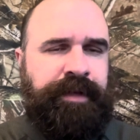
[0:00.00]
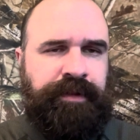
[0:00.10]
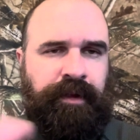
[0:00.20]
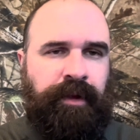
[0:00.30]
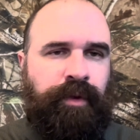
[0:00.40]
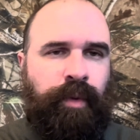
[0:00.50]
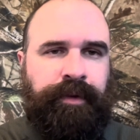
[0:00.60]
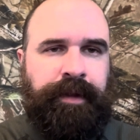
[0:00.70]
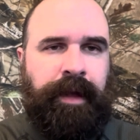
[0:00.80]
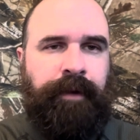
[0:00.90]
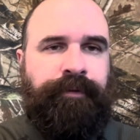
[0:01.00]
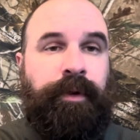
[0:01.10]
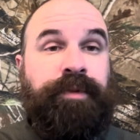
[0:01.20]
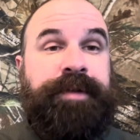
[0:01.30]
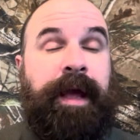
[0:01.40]
Like, go into the
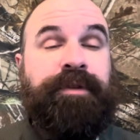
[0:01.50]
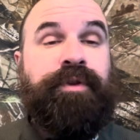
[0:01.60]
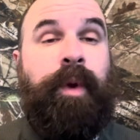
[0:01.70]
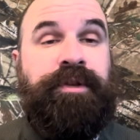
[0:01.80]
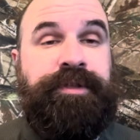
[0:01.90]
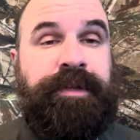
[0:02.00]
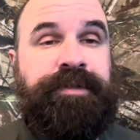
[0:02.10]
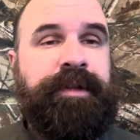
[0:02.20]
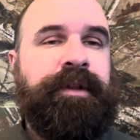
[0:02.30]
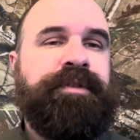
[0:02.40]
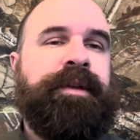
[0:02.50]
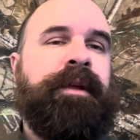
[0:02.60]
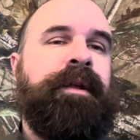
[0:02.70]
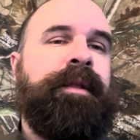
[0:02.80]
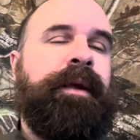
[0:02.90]
frequent asked questions, and they'll
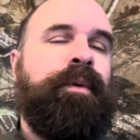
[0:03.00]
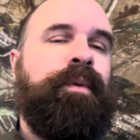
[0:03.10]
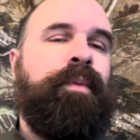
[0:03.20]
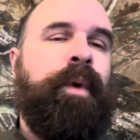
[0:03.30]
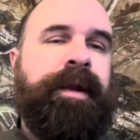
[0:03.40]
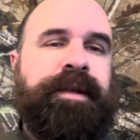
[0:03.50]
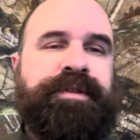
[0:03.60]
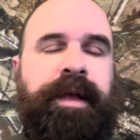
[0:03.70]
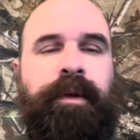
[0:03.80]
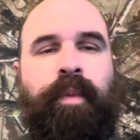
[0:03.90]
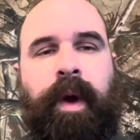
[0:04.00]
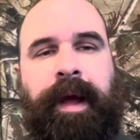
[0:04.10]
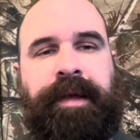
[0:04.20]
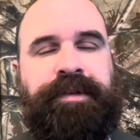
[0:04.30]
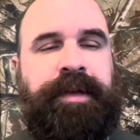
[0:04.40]
say, like, what is it?
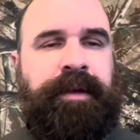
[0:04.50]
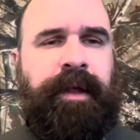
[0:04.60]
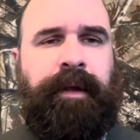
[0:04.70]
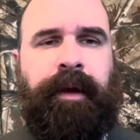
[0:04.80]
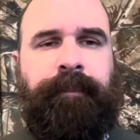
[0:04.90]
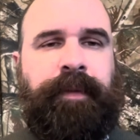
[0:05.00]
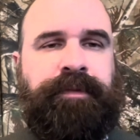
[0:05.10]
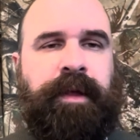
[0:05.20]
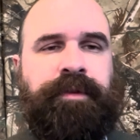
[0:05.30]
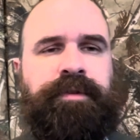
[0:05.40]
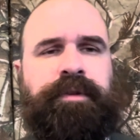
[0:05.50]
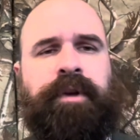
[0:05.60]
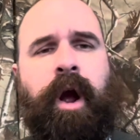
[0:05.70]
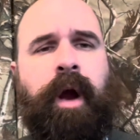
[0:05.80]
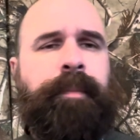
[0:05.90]
Why is it? It's
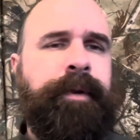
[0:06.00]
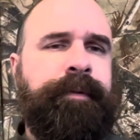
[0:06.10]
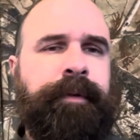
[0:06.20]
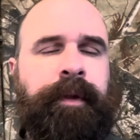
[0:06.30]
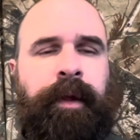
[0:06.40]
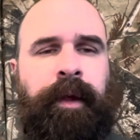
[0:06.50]
carbon